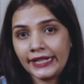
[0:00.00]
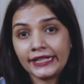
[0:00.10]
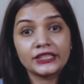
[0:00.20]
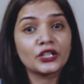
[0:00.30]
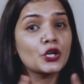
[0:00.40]

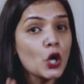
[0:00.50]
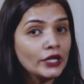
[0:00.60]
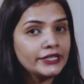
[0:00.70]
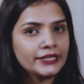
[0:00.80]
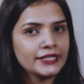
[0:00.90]
connect to
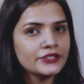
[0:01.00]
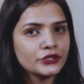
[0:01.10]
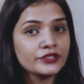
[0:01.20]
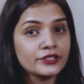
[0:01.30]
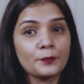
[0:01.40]
continents
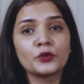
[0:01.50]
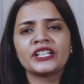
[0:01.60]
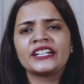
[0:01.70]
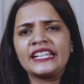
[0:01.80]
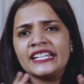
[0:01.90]
to
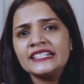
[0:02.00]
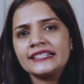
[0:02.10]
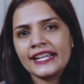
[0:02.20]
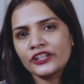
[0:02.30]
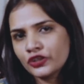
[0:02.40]
support our
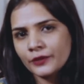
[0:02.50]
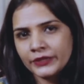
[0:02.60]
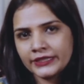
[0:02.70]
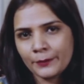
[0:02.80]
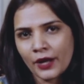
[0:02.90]

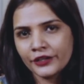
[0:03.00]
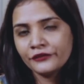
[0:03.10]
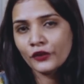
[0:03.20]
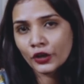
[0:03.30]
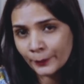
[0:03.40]
insatiable demand
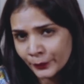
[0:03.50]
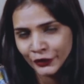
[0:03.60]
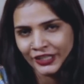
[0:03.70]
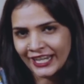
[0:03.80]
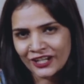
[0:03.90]
for
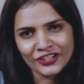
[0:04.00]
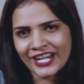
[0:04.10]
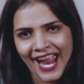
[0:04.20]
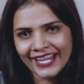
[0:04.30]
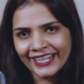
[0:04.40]
communication
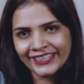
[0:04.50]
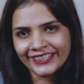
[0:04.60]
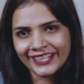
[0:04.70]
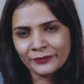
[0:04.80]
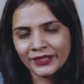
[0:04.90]
and
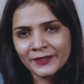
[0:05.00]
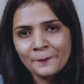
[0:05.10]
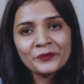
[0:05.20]
entertainment?